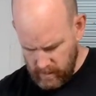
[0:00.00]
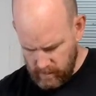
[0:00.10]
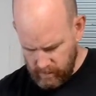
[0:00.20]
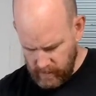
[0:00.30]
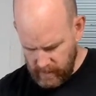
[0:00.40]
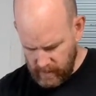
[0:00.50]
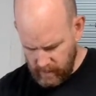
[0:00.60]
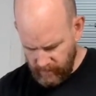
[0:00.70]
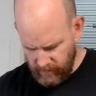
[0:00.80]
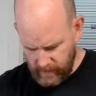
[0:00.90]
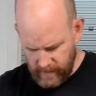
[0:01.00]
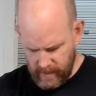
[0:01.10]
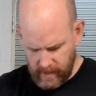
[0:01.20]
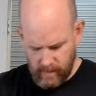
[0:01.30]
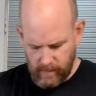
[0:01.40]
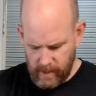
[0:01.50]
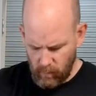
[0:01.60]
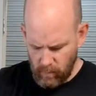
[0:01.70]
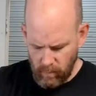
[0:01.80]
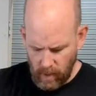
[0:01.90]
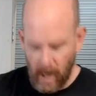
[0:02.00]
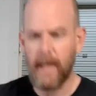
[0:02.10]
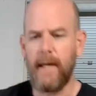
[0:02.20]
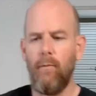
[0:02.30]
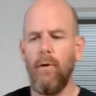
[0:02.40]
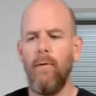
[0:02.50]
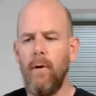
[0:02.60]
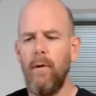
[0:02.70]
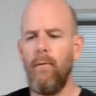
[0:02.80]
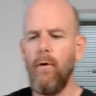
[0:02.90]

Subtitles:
Medium flame. And we're rocking. We're rolling. We're